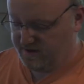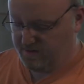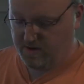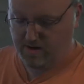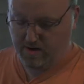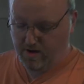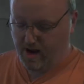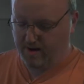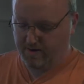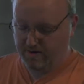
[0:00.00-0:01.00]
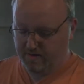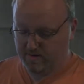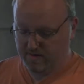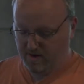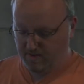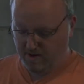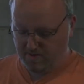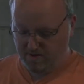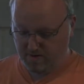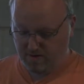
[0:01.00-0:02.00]
some high grit
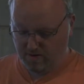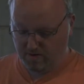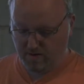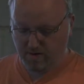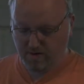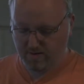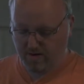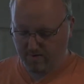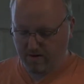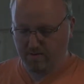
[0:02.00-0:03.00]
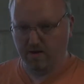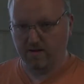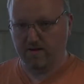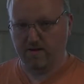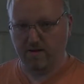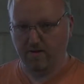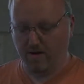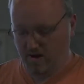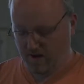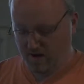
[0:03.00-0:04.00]
sandpaper or low grit sandpaper, like 60
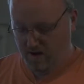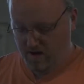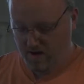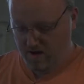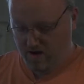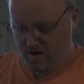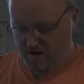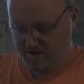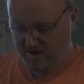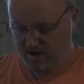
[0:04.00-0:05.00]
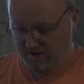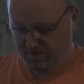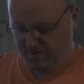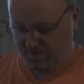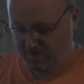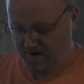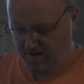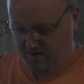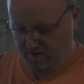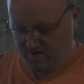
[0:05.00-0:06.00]
grit. Just kind of twist it
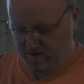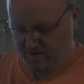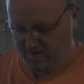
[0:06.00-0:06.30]
around a little bit,